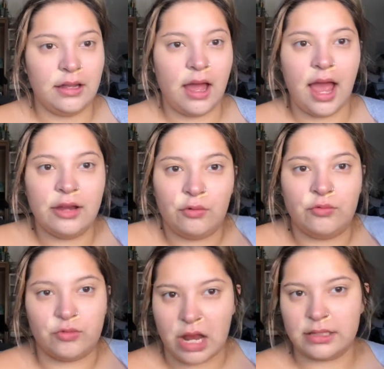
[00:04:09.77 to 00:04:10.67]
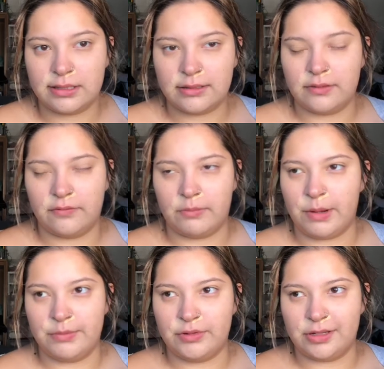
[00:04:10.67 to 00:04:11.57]
I don't dress for my
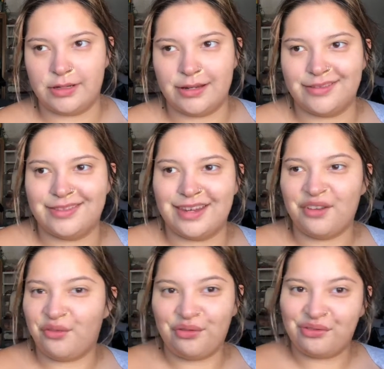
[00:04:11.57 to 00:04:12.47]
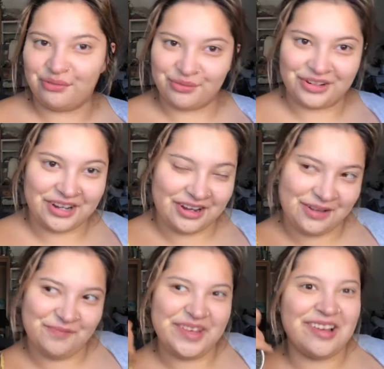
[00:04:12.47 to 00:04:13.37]
music taste, if we're
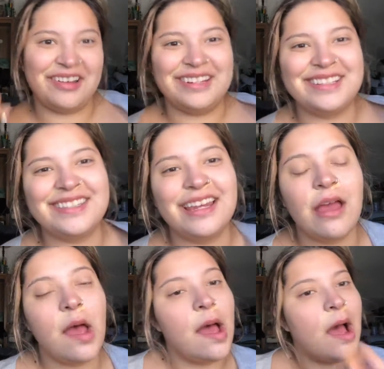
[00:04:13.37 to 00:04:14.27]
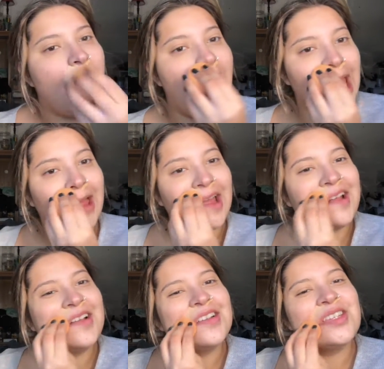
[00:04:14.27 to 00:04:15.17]
gonna be honest. I
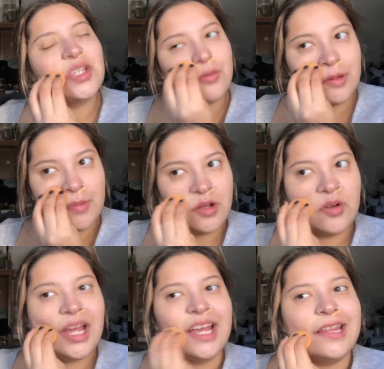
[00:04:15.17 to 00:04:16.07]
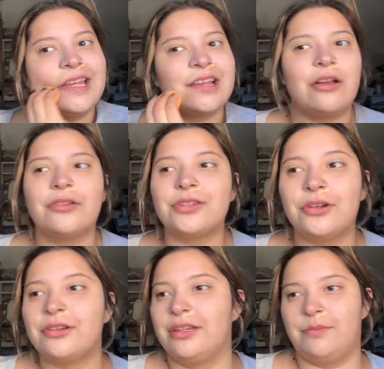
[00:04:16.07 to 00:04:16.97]
like screamo, I like
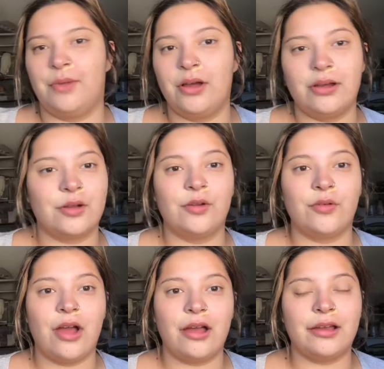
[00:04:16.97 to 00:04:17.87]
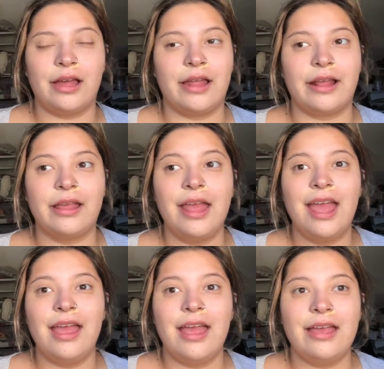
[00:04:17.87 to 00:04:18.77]
alternative punk rock, like
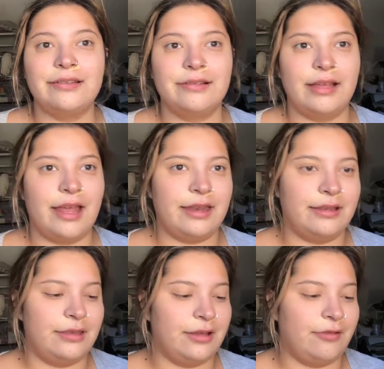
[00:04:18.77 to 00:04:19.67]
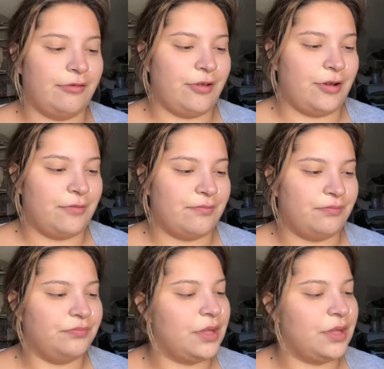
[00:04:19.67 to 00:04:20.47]
anything from